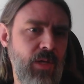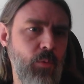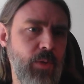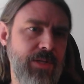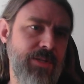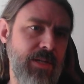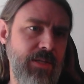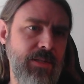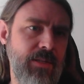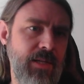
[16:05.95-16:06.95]
Wait a
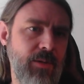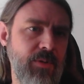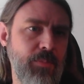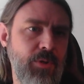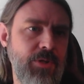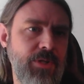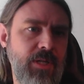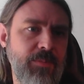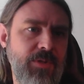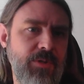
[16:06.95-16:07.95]
second. Now we push
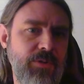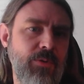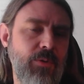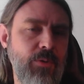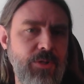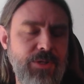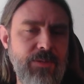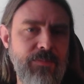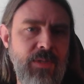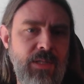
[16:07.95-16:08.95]
up to
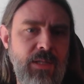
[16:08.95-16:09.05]
origin.